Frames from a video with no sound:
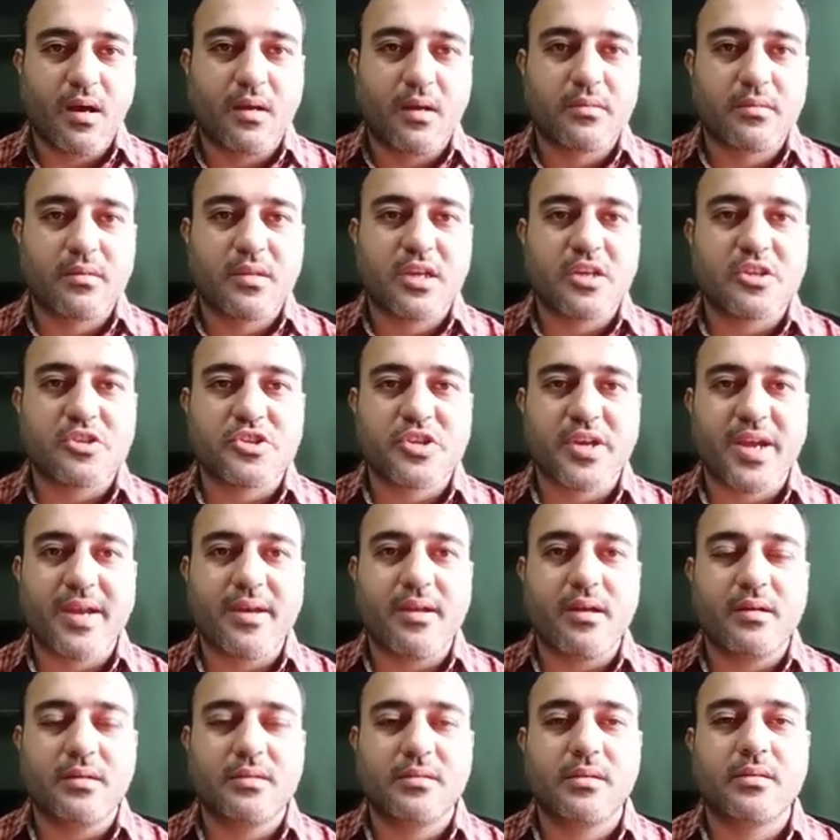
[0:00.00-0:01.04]
they shed
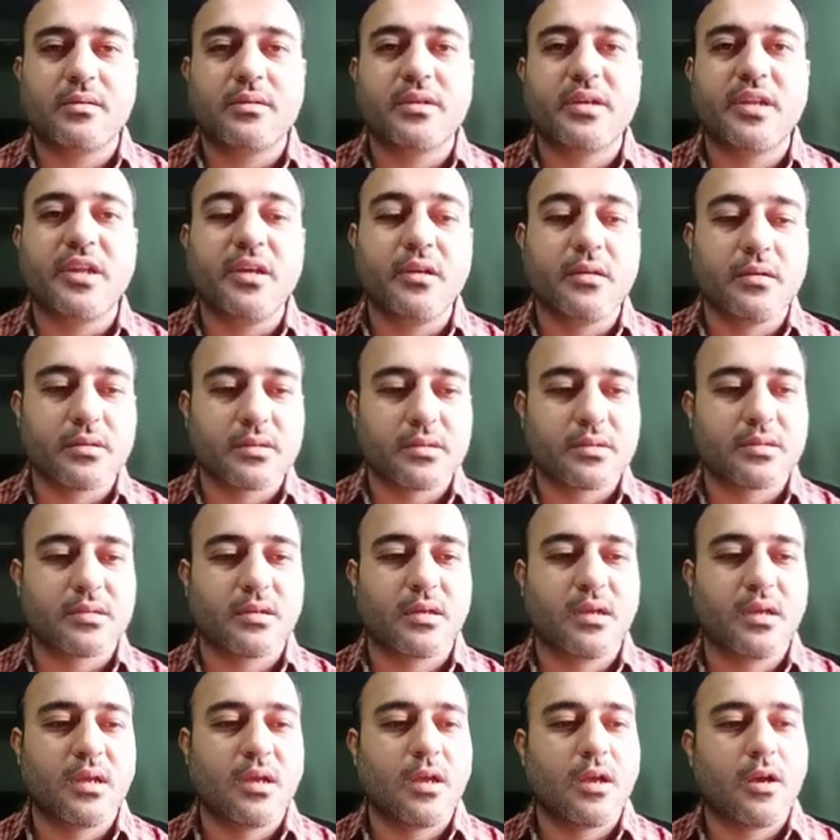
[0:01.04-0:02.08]
tears.
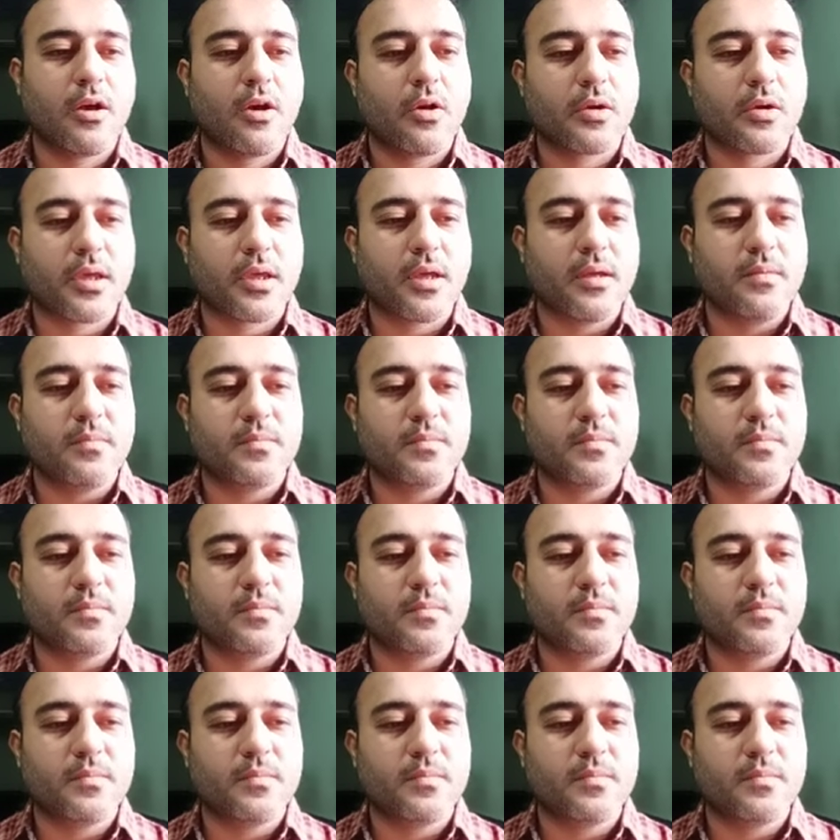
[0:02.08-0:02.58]
Okay,